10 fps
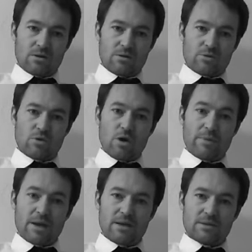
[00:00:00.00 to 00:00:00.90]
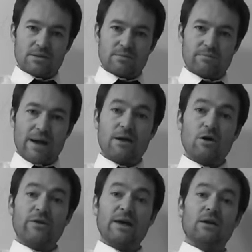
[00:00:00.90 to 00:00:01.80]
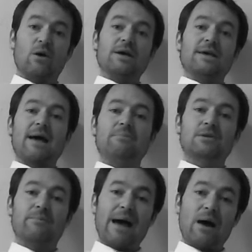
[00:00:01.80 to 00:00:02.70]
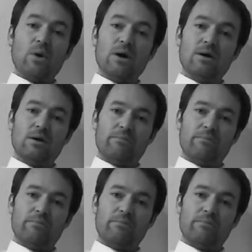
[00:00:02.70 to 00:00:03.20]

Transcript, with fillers: through obedience. But Adolf Hitler only came to power